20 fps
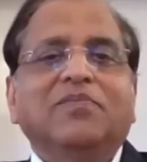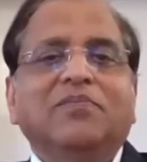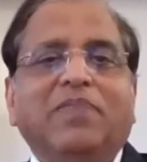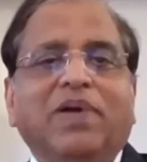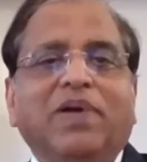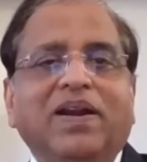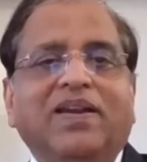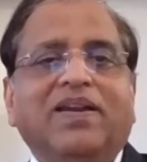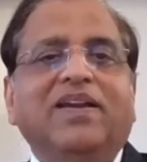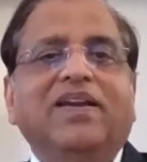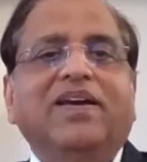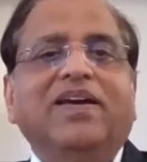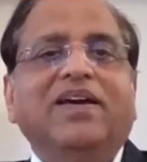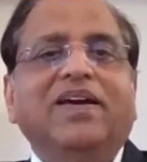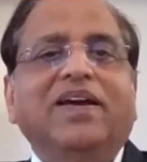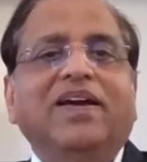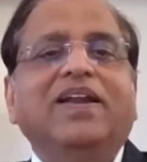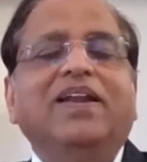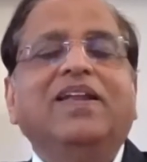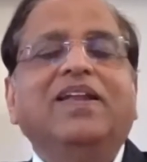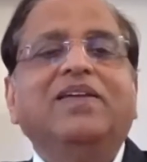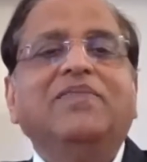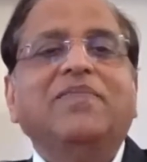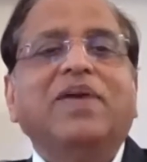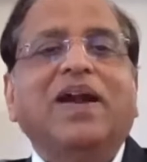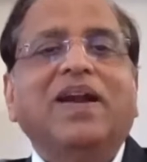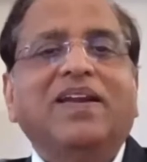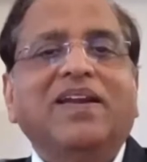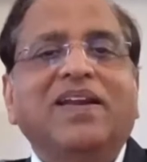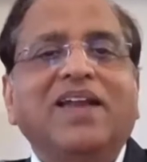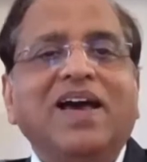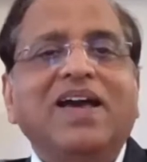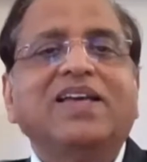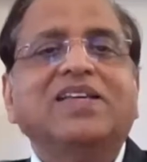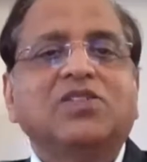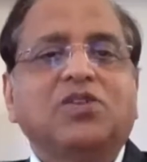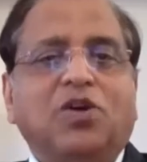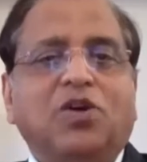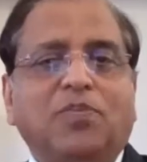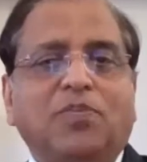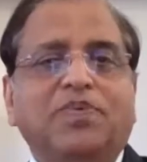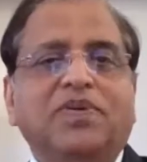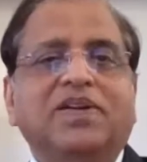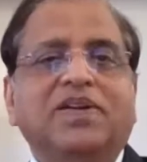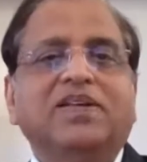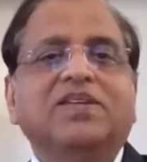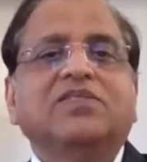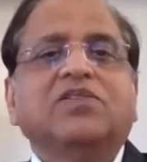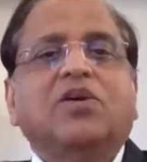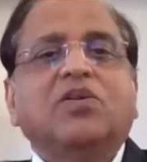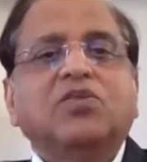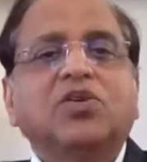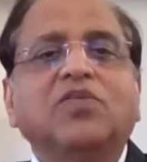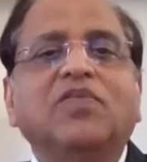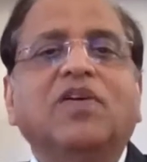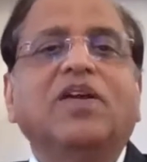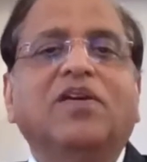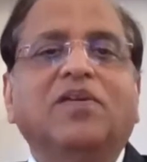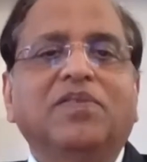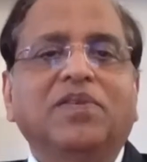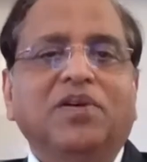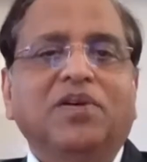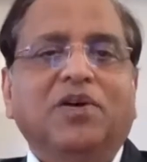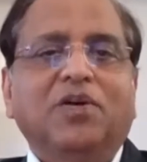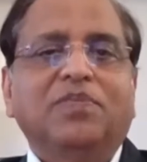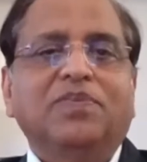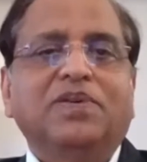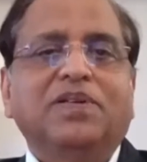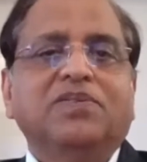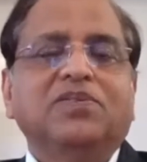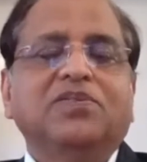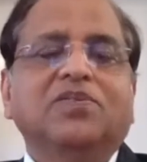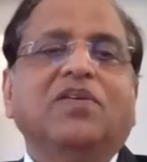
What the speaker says: but a dematerialized option is also one of the options.